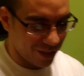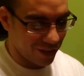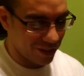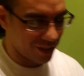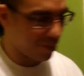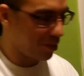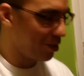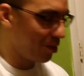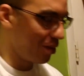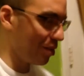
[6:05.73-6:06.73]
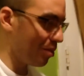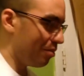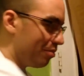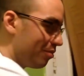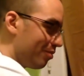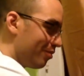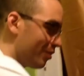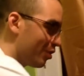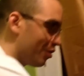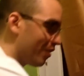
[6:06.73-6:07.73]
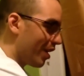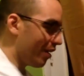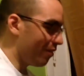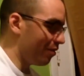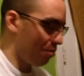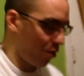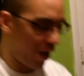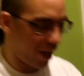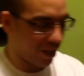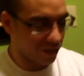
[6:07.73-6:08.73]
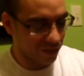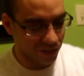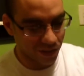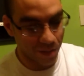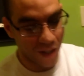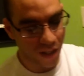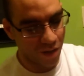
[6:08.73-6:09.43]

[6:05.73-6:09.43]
Except this one. This one survived miraculously somehow.